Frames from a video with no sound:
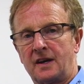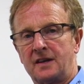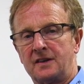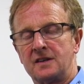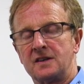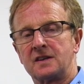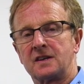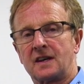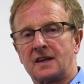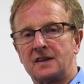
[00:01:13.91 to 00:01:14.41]

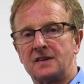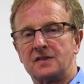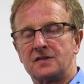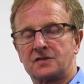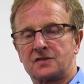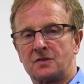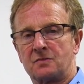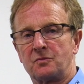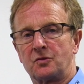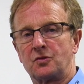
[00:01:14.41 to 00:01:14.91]
indicate
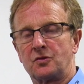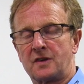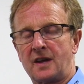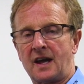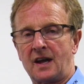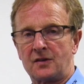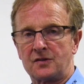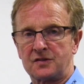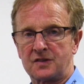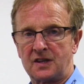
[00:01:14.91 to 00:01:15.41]
some good
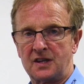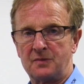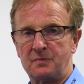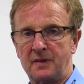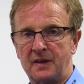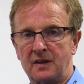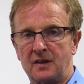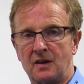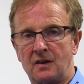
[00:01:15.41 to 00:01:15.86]
housekeeping